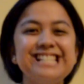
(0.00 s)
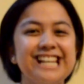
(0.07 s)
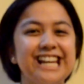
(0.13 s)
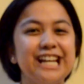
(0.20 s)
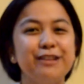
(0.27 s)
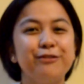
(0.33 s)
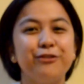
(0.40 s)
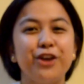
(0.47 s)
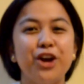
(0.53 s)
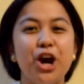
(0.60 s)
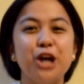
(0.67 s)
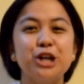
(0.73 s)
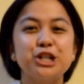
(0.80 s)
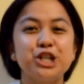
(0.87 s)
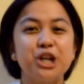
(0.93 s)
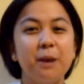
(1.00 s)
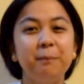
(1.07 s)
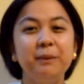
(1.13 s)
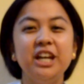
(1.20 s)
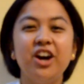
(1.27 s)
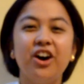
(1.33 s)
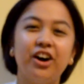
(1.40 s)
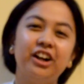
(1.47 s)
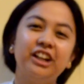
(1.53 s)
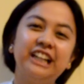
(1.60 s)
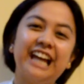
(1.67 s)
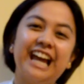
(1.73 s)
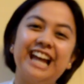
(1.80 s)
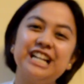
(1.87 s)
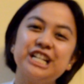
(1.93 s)
It for our Shopee haul
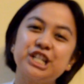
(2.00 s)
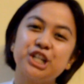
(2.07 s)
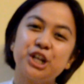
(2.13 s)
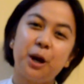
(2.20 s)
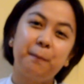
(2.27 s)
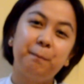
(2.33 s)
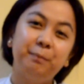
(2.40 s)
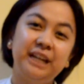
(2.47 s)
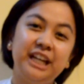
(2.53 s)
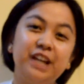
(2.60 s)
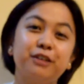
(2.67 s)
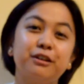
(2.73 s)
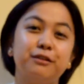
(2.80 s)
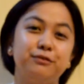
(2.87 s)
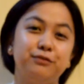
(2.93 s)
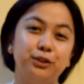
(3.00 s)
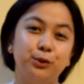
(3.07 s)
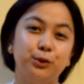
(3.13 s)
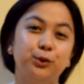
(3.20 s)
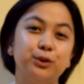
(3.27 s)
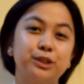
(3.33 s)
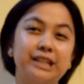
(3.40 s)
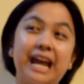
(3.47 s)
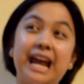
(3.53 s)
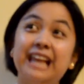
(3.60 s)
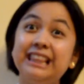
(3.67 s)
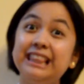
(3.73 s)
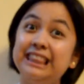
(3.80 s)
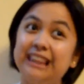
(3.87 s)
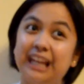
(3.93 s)
and Shopee reviews
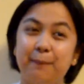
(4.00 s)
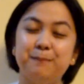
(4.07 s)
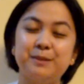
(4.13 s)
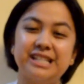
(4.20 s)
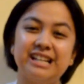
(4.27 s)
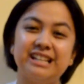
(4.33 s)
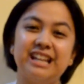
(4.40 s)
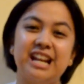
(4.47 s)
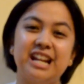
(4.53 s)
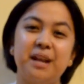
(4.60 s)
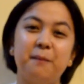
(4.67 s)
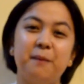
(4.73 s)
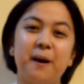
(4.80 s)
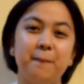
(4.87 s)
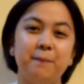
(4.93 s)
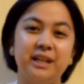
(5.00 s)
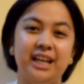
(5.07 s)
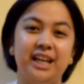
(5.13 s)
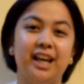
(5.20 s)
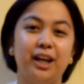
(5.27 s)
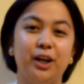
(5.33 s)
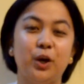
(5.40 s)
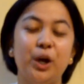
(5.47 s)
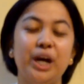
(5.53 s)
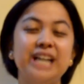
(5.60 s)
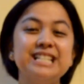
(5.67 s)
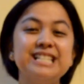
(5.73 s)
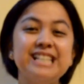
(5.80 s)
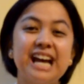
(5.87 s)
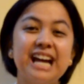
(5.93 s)
and tips na din na mga binigay ko.
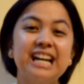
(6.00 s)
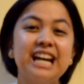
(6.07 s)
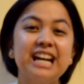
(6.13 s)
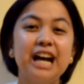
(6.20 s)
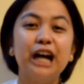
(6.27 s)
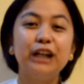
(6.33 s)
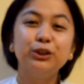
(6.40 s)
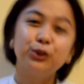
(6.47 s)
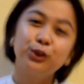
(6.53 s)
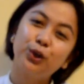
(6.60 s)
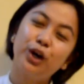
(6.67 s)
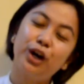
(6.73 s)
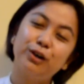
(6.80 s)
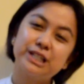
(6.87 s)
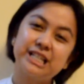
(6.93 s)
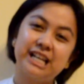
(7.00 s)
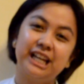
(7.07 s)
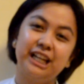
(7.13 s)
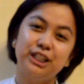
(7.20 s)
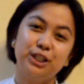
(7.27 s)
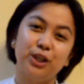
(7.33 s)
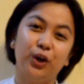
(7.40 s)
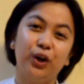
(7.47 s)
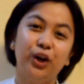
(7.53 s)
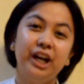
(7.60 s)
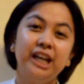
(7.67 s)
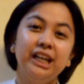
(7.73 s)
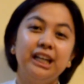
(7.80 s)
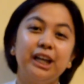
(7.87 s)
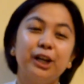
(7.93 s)
And sana nakatulong ako sa inyo.
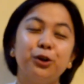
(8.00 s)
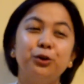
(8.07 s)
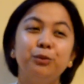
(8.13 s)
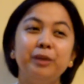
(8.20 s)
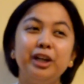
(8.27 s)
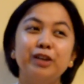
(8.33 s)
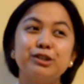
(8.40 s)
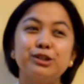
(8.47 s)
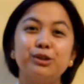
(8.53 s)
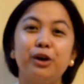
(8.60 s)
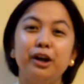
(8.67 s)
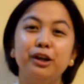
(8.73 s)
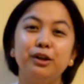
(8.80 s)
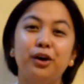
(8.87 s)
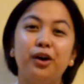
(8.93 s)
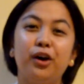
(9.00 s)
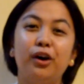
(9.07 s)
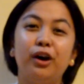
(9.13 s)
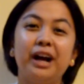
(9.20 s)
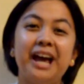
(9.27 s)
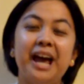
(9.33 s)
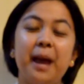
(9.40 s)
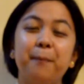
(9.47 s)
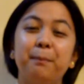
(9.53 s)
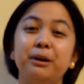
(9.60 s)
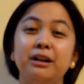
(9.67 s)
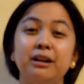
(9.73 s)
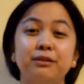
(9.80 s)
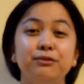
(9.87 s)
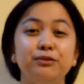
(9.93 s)
Kung may gusto kayong
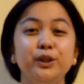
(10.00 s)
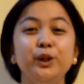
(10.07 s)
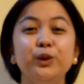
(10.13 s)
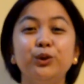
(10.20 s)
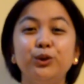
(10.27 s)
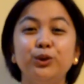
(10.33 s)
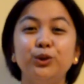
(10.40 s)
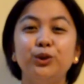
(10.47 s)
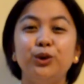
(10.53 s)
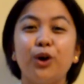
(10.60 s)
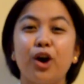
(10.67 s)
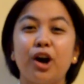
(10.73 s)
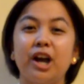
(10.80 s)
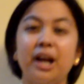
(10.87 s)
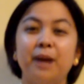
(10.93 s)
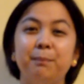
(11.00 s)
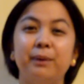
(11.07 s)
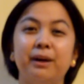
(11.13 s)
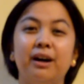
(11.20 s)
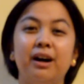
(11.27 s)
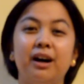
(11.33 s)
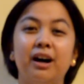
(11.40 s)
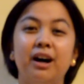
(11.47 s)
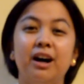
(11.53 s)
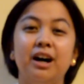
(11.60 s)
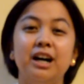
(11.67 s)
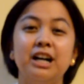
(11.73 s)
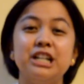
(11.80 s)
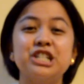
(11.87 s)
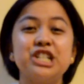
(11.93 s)
ipa-review or
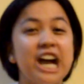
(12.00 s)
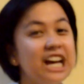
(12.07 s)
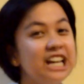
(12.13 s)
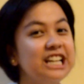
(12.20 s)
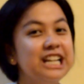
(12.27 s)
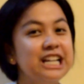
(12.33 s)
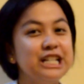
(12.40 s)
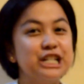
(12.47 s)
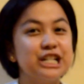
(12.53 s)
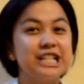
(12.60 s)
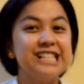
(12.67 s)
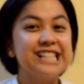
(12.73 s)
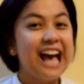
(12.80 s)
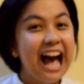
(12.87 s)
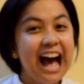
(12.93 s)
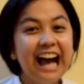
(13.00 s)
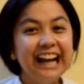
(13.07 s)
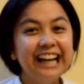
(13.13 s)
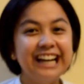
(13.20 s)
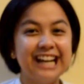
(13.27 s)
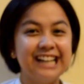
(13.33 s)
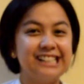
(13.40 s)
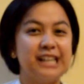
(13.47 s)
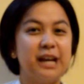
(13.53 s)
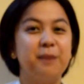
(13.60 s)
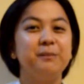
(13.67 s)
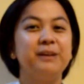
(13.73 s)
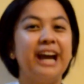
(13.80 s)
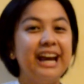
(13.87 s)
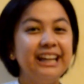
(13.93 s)
ipa-challenge sa akin next
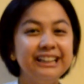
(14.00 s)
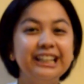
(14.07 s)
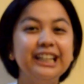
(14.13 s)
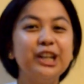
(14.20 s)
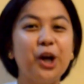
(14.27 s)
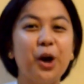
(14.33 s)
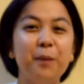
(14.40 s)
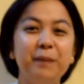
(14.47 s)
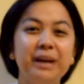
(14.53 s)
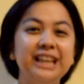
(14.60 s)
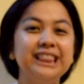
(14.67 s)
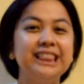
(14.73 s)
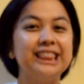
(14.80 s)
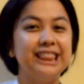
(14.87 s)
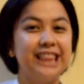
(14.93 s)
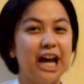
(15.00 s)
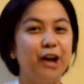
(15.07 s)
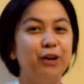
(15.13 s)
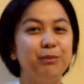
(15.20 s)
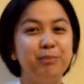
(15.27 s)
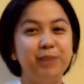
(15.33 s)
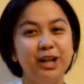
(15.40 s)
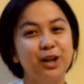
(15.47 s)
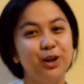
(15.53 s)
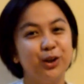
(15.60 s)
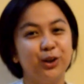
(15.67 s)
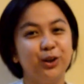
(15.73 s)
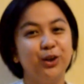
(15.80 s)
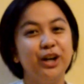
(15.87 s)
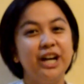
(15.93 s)
time, kindly comment down
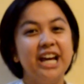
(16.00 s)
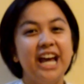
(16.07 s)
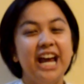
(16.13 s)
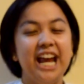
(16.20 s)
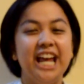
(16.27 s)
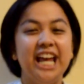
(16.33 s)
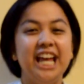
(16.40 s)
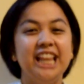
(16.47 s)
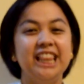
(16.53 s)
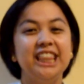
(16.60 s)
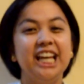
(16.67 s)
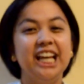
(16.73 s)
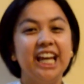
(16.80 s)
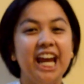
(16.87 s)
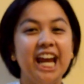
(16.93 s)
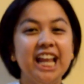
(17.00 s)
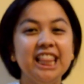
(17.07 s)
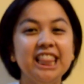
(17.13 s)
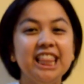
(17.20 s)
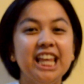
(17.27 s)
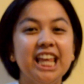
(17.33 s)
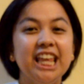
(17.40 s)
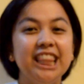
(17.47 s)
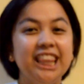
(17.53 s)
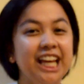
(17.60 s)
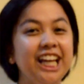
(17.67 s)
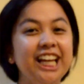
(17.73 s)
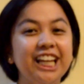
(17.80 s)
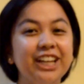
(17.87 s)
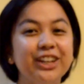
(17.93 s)
below. And again,
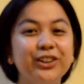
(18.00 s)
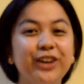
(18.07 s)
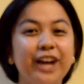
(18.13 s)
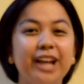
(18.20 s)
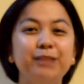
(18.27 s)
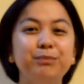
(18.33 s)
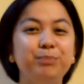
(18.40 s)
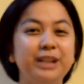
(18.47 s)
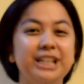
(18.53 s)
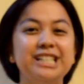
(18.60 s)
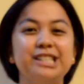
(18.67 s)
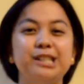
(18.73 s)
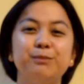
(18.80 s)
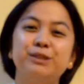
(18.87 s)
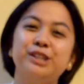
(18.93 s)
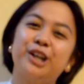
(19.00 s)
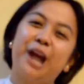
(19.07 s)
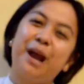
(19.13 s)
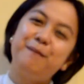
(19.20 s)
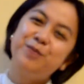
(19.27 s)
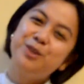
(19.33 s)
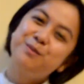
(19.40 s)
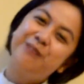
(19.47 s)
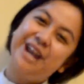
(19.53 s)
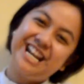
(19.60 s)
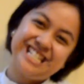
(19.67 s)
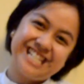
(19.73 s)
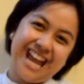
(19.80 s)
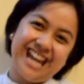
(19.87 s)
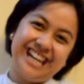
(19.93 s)
thank you and please subscribe to my
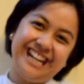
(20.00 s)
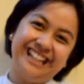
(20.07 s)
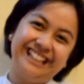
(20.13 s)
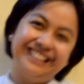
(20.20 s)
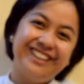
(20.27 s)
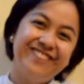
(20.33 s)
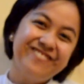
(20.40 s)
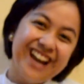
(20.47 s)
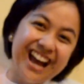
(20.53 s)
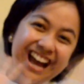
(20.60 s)
channel.